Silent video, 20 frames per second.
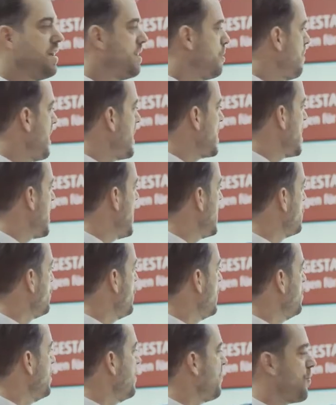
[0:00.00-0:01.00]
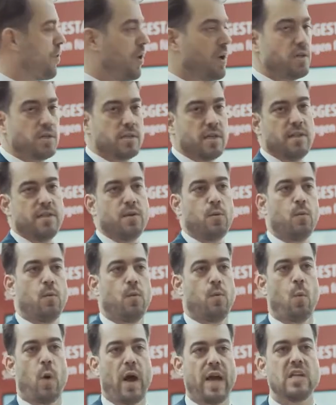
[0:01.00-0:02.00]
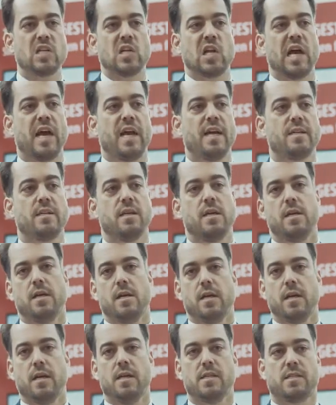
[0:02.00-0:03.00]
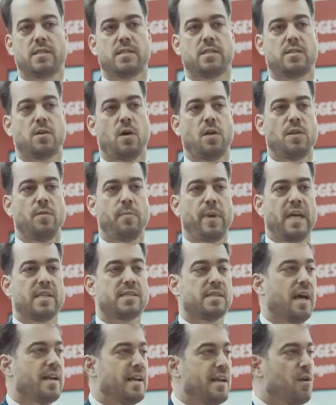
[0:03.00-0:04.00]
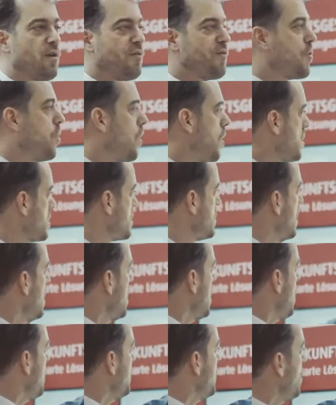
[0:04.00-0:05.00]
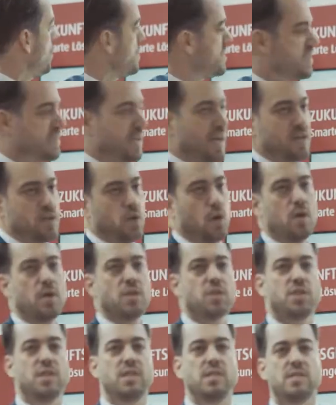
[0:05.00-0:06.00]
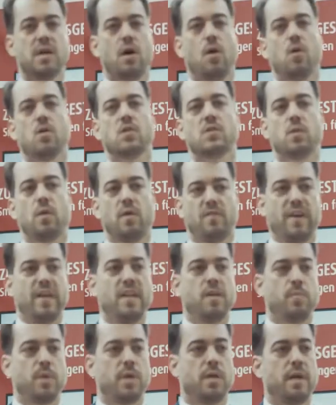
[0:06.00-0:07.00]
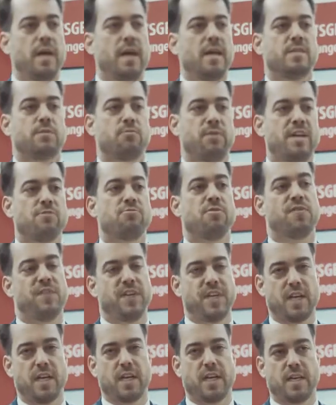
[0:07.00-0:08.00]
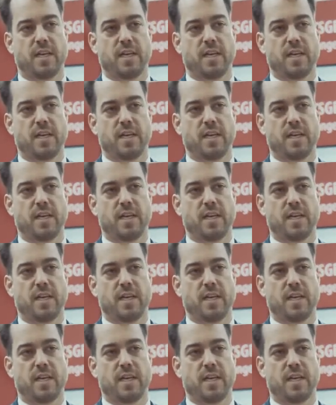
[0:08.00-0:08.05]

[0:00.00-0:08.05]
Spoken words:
then the red light will be front and the white light is on the back side. And of course, those technologies are also available as retrofitting